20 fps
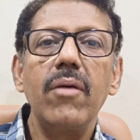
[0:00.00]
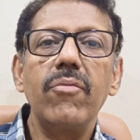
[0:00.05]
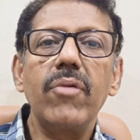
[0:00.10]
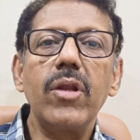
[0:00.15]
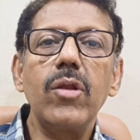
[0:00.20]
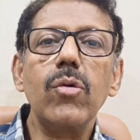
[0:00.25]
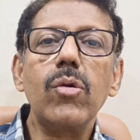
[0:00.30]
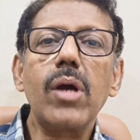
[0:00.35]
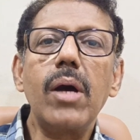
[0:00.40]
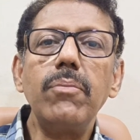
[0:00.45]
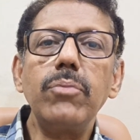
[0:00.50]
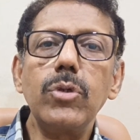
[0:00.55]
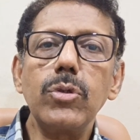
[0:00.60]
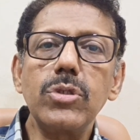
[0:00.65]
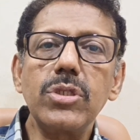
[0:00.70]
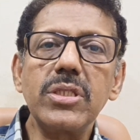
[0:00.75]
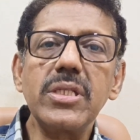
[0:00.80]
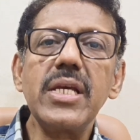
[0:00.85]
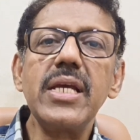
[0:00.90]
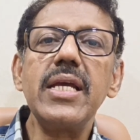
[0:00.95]
When you come to
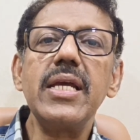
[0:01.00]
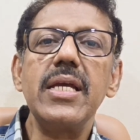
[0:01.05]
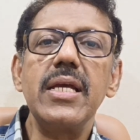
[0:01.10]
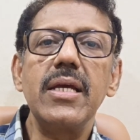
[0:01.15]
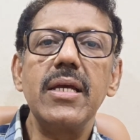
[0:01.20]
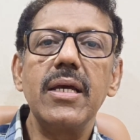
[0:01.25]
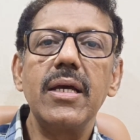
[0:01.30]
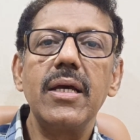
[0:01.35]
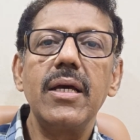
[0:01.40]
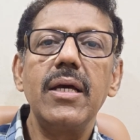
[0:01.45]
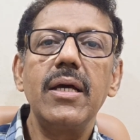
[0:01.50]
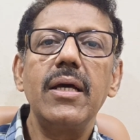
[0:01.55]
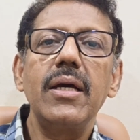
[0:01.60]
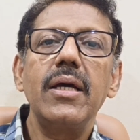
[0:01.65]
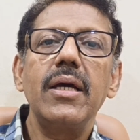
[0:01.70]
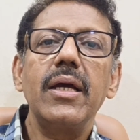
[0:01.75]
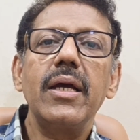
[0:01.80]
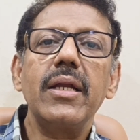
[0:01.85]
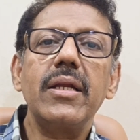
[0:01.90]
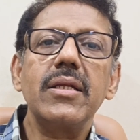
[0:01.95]
C,
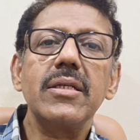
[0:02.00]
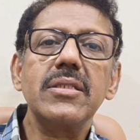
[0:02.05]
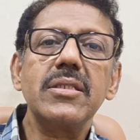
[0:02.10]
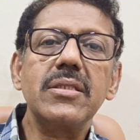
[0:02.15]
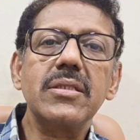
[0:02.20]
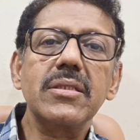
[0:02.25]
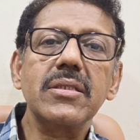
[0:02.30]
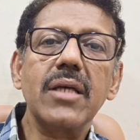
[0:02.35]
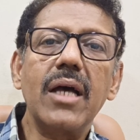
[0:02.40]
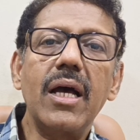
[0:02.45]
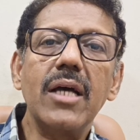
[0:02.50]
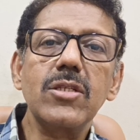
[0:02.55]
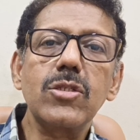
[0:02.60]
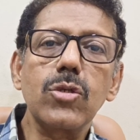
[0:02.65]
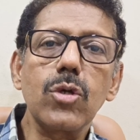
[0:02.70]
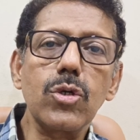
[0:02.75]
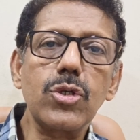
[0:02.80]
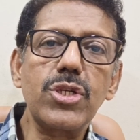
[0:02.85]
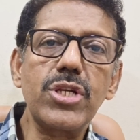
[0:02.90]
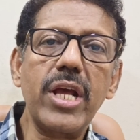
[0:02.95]
it is
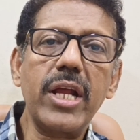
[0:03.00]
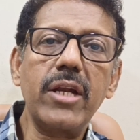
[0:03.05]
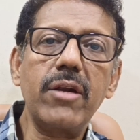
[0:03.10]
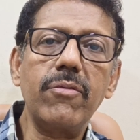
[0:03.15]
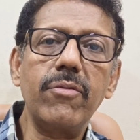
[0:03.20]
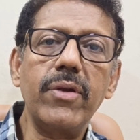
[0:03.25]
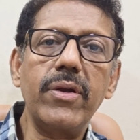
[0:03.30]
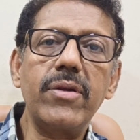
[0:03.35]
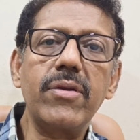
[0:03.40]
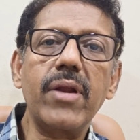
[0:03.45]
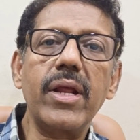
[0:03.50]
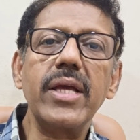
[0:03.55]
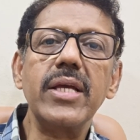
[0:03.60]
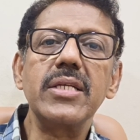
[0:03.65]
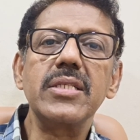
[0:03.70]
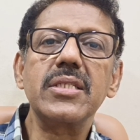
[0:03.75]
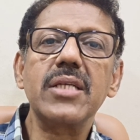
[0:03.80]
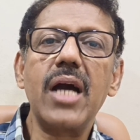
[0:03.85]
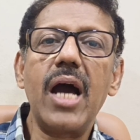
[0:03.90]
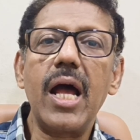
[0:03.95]
associated with
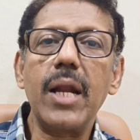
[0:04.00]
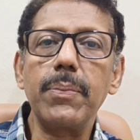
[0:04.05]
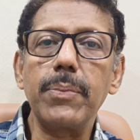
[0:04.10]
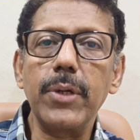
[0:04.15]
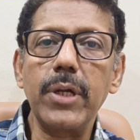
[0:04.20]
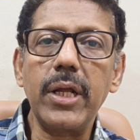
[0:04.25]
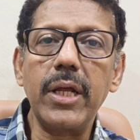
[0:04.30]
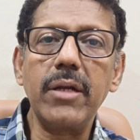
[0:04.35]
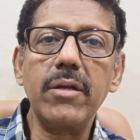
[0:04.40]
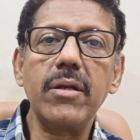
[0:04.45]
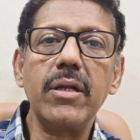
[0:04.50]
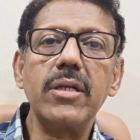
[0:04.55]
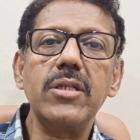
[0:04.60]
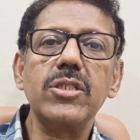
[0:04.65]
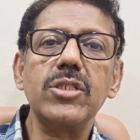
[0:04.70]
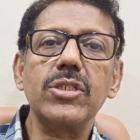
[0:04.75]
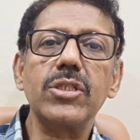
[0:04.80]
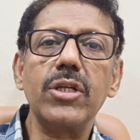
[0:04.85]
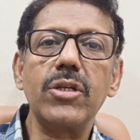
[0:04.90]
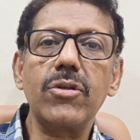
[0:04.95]
drinks carbonated,
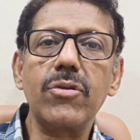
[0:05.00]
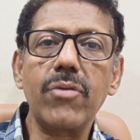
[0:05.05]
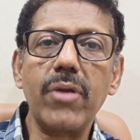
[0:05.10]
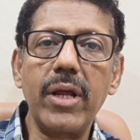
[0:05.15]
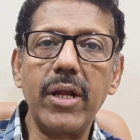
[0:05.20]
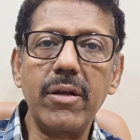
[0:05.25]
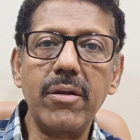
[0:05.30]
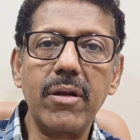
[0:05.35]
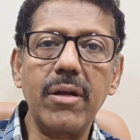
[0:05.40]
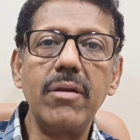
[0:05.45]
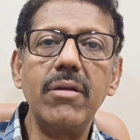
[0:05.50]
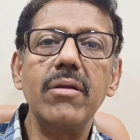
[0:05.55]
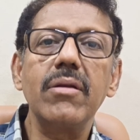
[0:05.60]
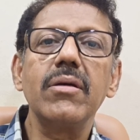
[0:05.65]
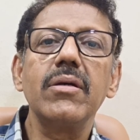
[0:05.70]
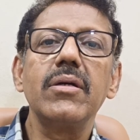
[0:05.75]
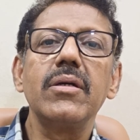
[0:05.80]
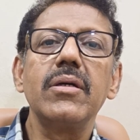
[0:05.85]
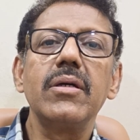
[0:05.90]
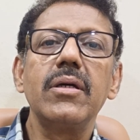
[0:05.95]
citrated,
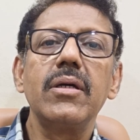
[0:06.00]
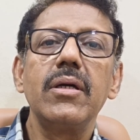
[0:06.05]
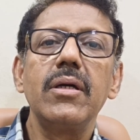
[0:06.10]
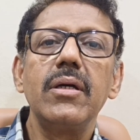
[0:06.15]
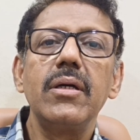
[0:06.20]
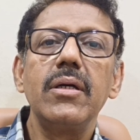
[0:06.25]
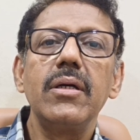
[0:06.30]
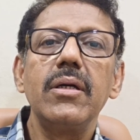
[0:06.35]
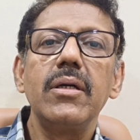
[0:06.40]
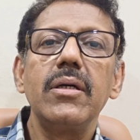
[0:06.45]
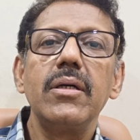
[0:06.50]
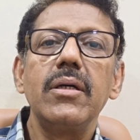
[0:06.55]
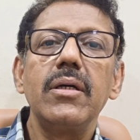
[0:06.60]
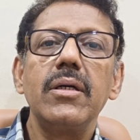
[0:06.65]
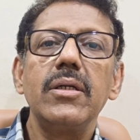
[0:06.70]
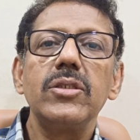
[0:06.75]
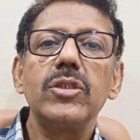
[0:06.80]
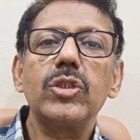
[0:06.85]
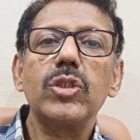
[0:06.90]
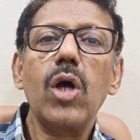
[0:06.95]

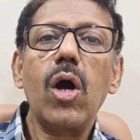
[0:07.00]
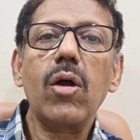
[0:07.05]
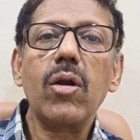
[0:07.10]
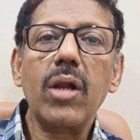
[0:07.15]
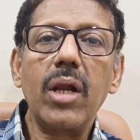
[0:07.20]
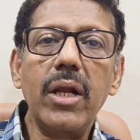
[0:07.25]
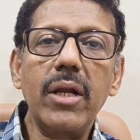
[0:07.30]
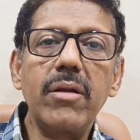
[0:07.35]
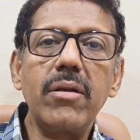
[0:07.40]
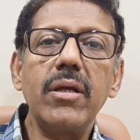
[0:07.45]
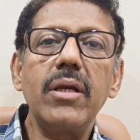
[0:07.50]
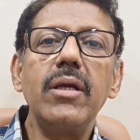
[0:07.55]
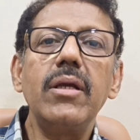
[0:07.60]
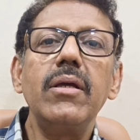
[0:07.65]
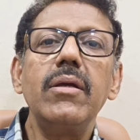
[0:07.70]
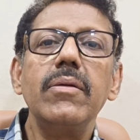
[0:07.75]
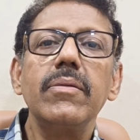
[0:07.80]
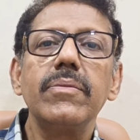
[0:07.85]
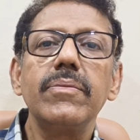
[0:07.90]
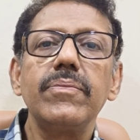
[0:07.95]

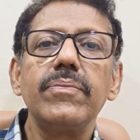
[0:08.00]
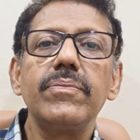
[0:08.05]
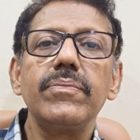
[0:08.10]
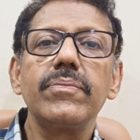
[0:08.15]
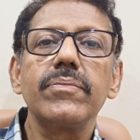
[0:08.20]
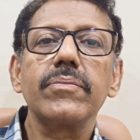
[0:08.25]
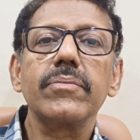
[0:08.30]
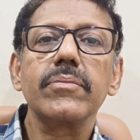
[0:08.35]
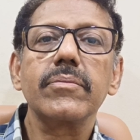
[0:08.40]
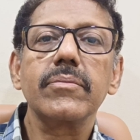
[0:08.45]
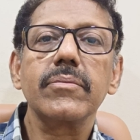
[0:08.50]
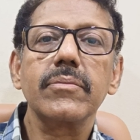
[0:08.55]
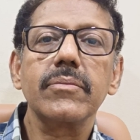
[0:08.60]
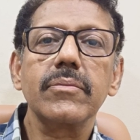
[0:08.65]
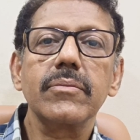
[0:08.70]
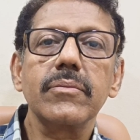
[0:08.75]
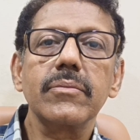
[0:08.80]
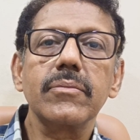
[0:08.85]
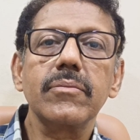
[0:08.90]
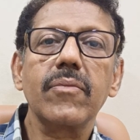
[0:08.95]
chocolatey,
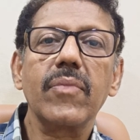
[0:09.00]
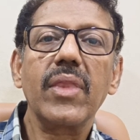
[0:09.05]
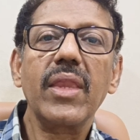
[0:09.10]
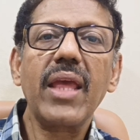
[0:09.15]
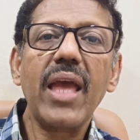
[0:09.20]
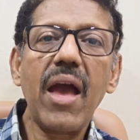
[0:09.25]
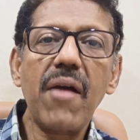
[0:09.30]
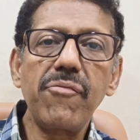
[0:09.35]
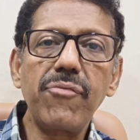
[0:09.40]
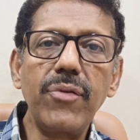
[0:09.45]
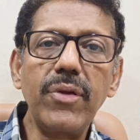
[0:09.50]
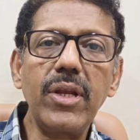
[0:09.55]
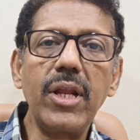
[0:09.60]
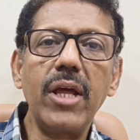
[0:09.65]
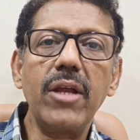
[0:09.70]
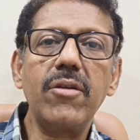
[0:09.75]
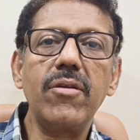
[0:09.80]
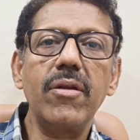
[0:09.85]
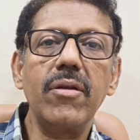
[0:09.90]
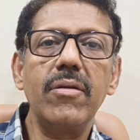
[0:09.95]

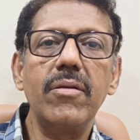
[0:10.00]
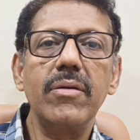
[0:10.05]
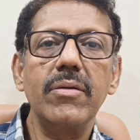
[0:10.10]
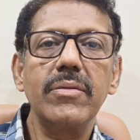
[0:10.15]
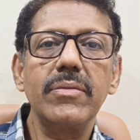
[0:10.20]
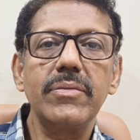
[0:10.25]
caffeinated.